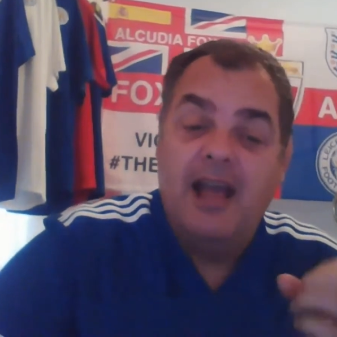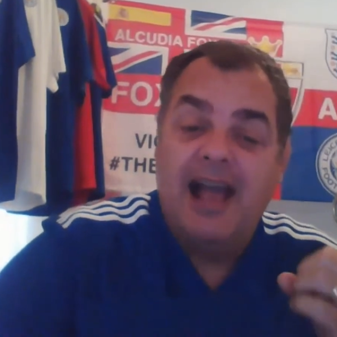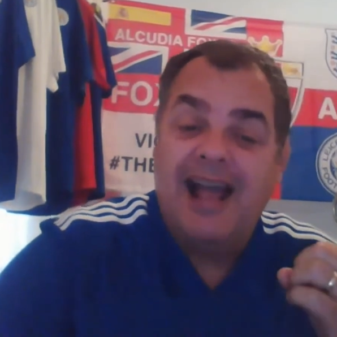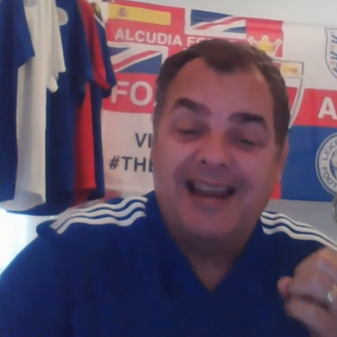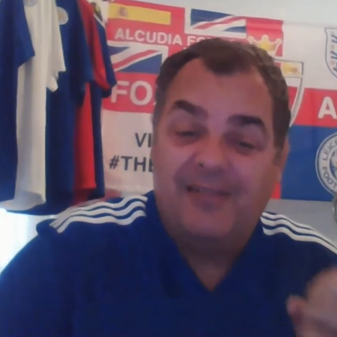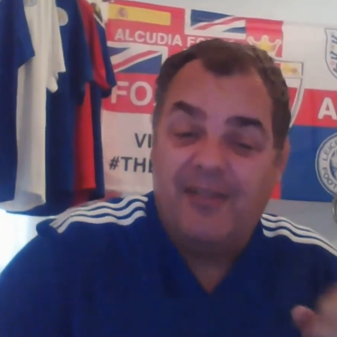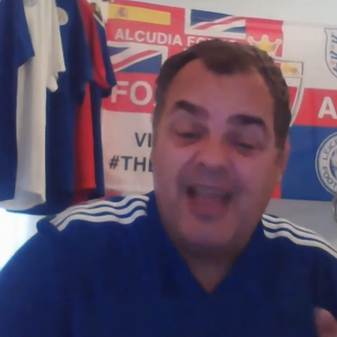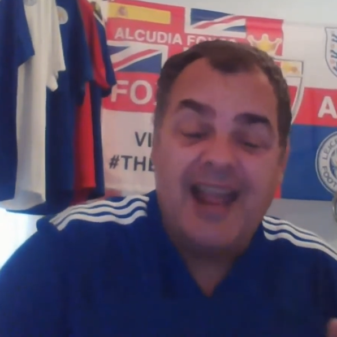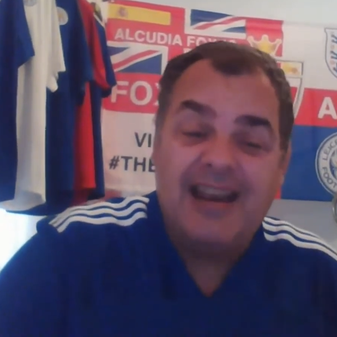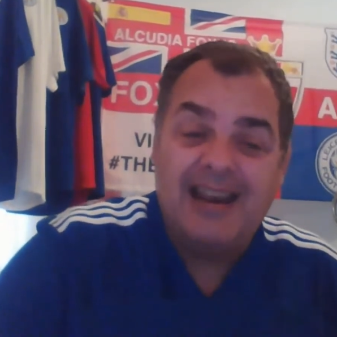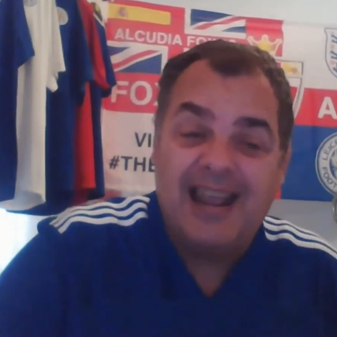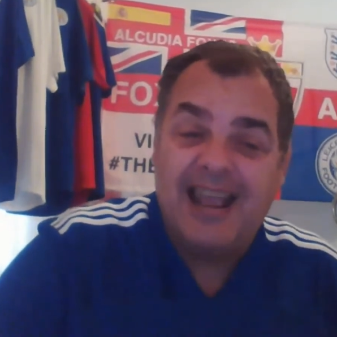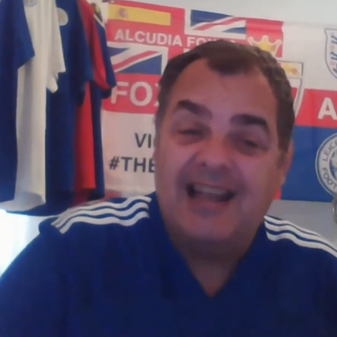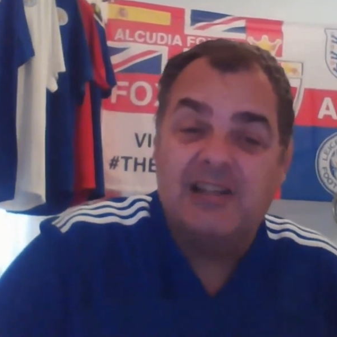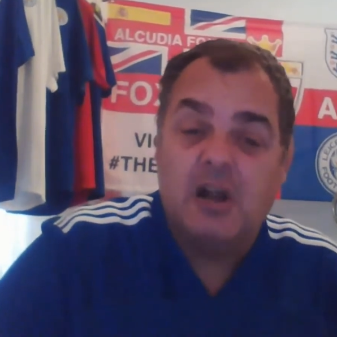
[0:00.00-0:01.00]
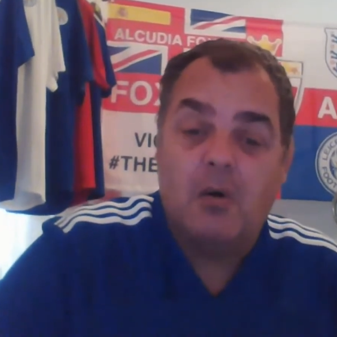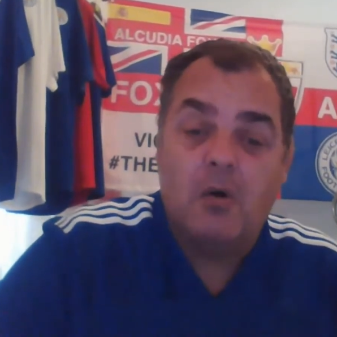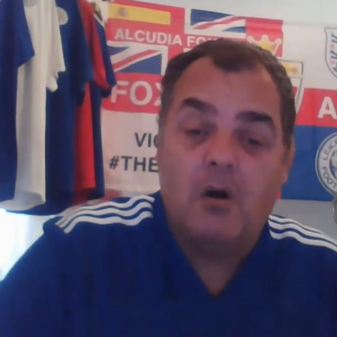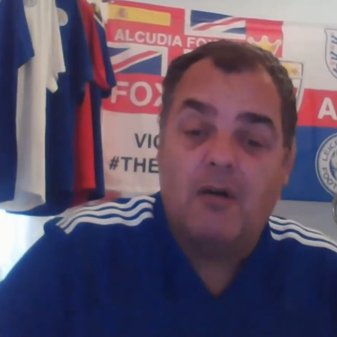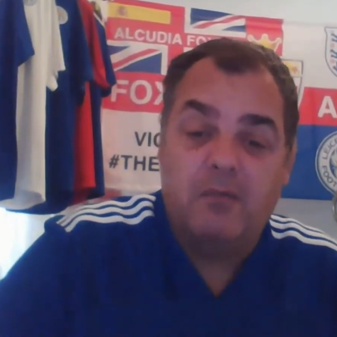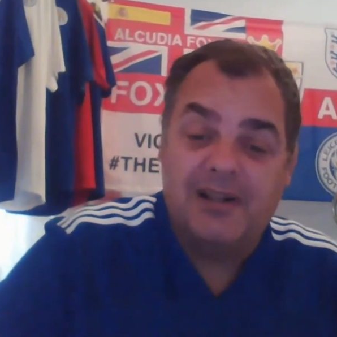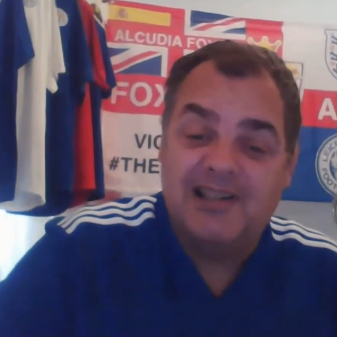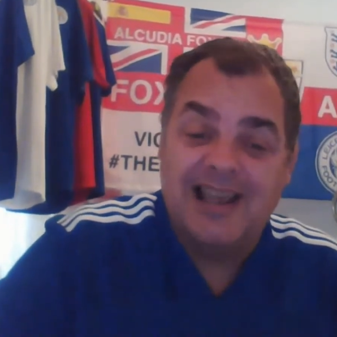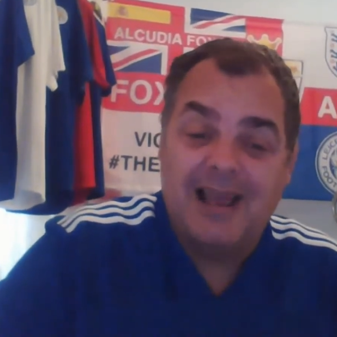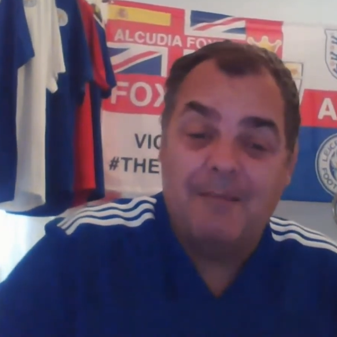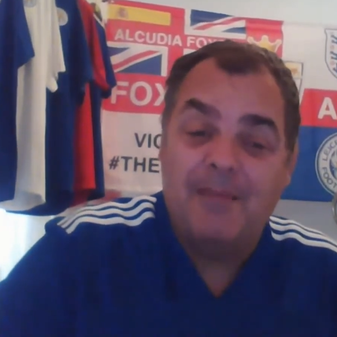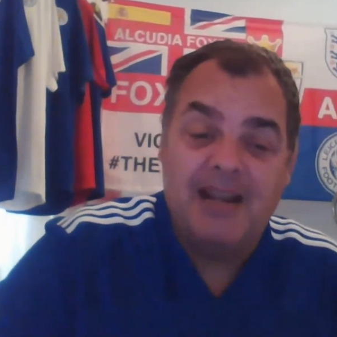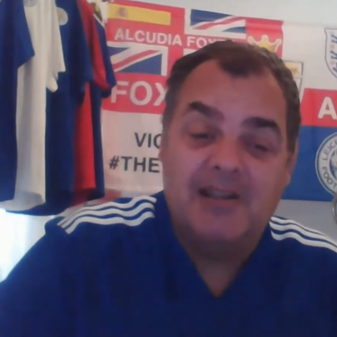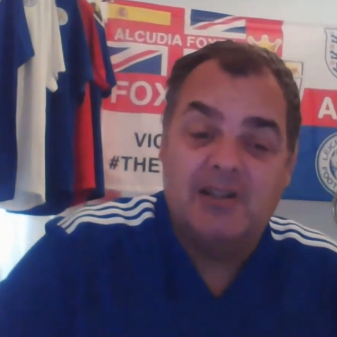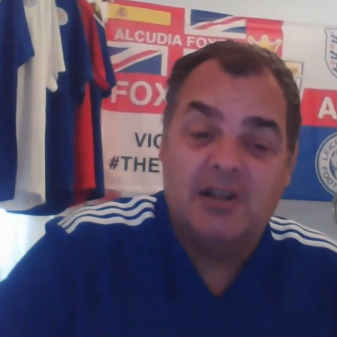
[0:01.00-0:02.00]
and in the end, he had to go off with 10
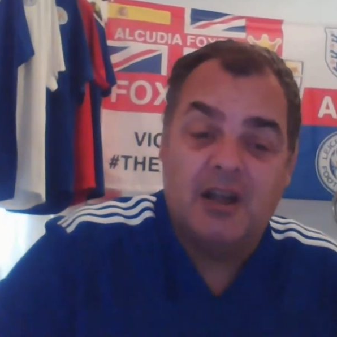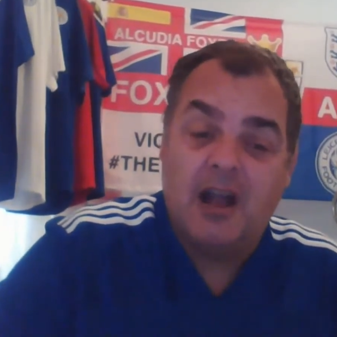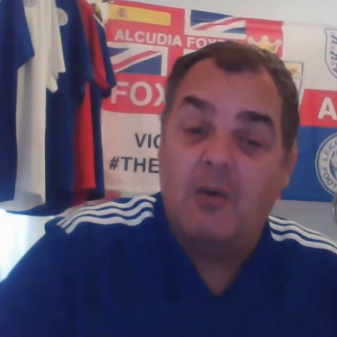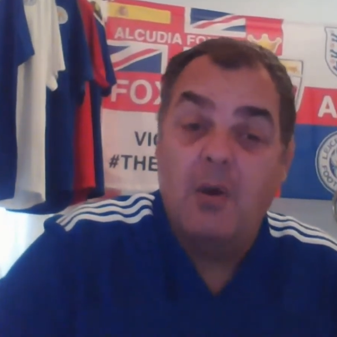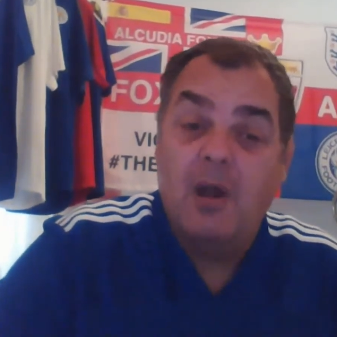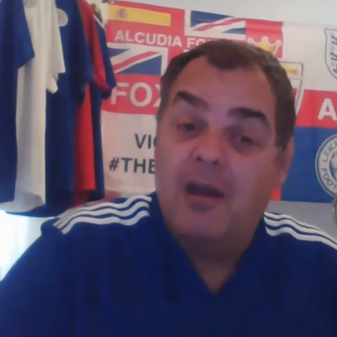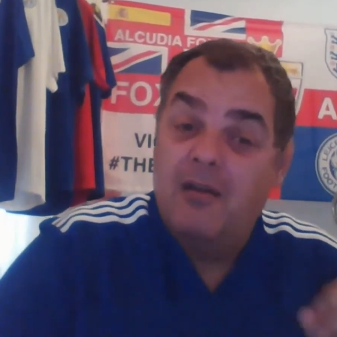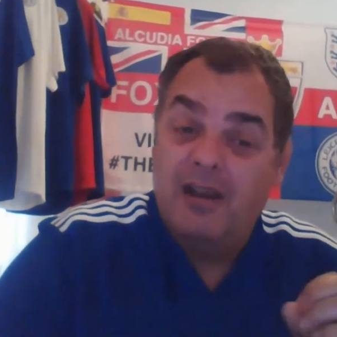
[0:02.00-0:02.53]
minutes to go.